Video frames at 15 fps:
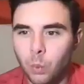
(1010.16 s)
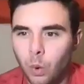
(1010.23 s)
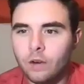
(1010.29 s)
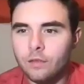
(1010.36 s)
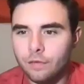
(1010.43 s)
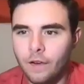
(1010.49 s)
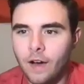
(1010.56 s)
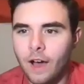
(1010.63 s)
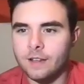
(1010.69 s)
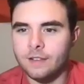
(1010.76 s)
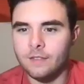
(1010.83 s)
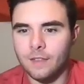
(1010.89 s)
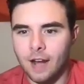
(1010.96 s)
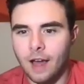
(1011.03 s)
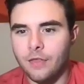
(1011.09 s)
one fight
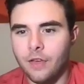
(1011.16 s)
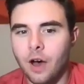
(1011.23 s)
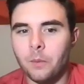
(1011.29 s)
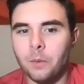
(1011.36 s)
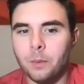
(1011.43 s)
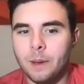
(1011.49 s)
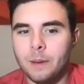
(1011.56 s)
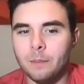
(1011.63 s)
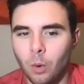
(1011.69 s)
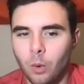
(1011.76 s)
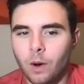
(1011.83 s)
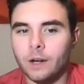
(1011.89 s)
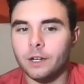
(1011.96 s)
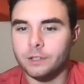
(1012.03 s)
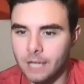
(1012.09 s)
that I thought would be
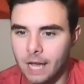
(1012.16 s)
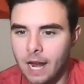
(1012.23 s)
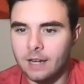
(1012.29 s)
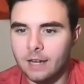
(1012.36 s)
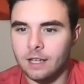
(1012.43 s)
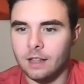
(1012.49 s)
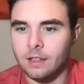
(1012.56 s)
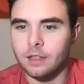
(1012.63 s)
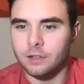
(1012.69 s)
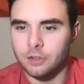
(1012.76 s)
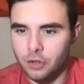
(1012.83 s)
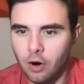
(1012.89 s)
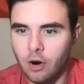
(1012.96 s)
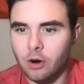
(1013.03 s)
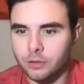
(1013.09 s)
more entertaining than
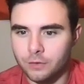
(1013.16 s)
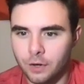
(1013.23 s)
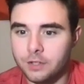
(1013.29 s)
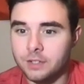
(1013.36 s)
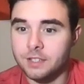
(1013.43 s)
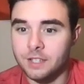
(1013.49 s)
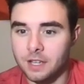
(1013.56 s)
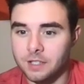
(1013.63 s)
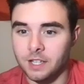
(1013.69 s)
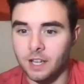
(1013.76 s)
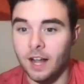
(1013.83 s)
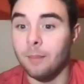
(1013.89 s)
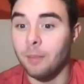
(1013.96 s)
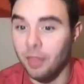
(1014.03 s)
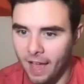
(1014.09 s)
Charles versus
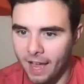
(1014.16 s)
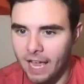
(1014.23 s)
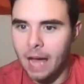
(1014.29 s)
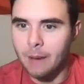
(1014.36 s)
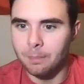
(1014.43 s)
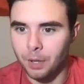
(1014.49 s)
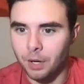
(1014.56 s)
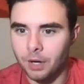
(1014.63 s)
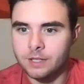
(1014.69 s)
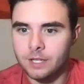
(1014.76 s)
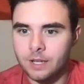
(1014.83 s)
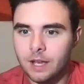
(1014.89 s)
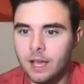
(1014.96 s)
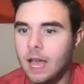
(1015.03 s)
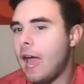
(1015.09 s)
Islam, but that got booked.
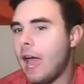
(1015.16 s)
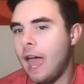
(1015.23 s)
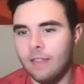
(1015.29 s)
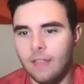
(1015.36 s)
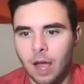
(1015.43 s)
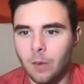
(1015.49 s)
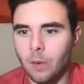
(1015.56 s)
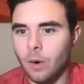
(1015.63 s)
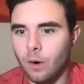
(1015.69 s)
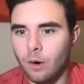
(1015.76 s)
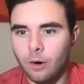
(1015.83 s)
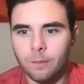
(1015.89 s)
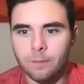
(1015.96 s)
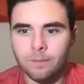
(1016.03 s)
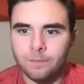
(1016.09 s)
And there
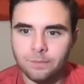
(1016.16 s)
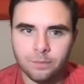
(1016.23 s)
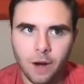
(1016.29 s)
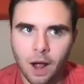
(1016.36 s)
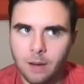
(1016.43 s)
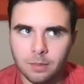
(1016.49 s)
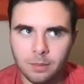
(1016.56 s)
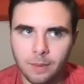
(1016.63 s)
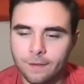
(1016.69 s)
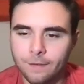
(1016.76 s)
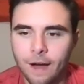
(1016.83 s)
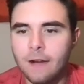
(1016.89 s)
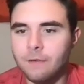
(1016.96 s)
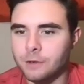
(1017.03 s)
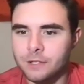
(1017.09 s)
were probably
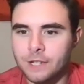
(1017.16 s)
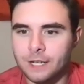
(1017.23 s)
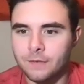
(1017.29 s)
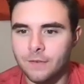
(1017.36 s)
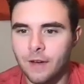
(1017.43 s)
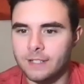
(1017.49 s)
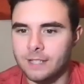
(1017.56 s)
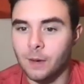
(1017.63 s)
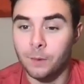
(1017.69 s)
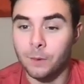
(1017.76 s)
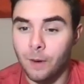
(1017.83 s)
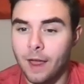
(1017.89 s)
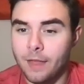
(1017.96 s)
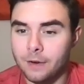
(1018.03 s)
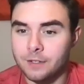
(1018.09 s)
5 or 6 fights I would
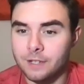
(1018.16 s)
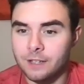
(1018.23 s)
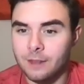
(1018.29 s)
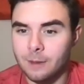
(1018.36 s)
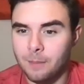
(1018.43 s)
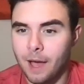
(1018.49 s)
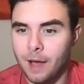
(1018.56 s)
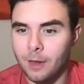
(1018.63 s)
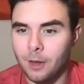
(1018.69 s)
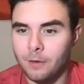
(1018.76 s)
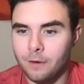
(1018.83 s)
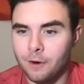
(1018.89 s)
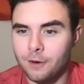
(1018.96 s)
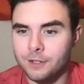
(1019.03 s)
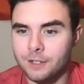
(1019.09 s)
have rather seen than Paulo
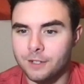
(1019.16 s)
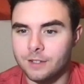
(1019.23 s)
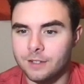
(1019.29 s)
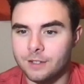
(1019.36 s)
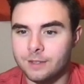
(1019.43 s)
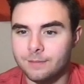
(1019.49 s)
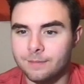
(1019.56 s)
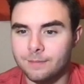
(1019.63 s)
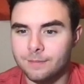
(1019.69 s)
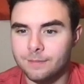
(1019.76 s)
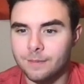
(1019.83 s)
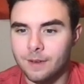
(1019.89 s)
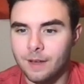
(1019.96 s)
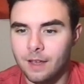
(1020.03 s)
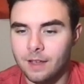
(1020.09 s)
versus
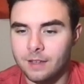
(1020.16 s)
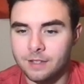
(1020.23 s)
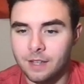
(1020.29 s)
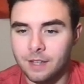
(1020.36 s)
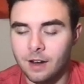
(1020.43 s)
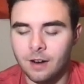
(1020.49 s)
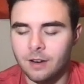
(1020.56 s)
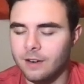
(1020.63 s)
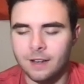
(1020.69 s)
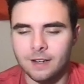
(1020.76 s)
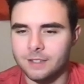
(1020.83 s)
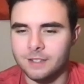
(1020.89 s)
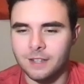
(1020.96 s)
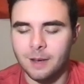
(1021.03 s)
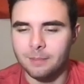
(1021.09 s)
Islam, or not
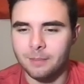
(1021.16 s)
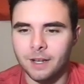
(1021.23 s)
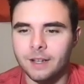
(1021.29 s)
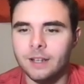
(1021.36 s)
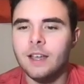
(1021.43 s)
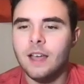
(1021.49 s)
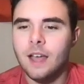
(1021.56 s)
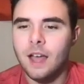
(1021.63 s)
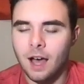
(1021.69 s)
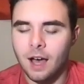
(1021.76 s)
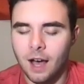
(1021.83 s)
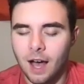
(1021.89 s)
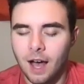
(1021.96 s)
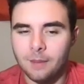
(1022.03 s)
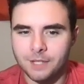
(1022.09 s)
Islam, but
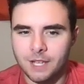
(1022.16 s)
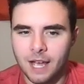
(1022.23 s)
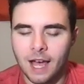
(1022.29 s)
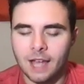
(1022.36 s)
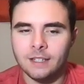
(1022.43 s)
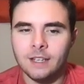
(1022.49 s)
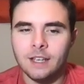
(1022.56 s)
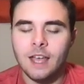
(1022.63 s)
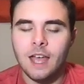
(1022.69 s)
Hamzat.